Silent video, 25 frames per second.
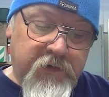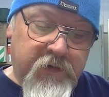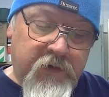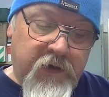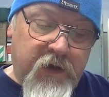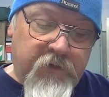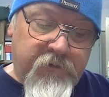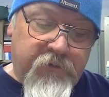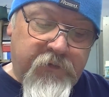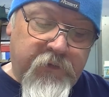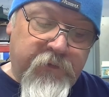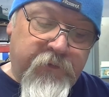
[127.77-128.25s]

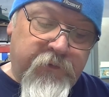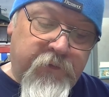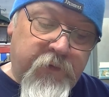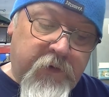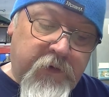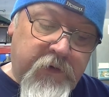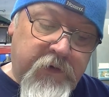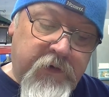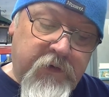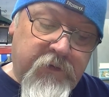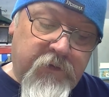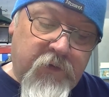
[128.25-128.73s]
in
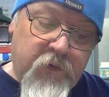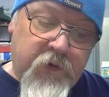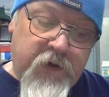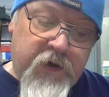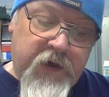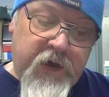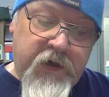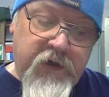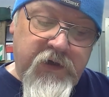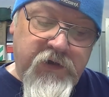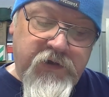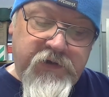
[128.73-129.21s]
fulfilling the
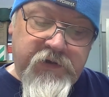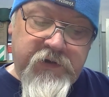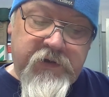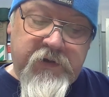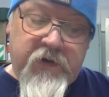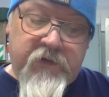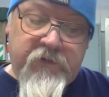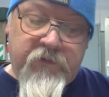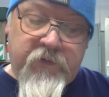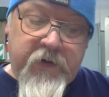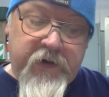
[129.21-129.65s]
vocation of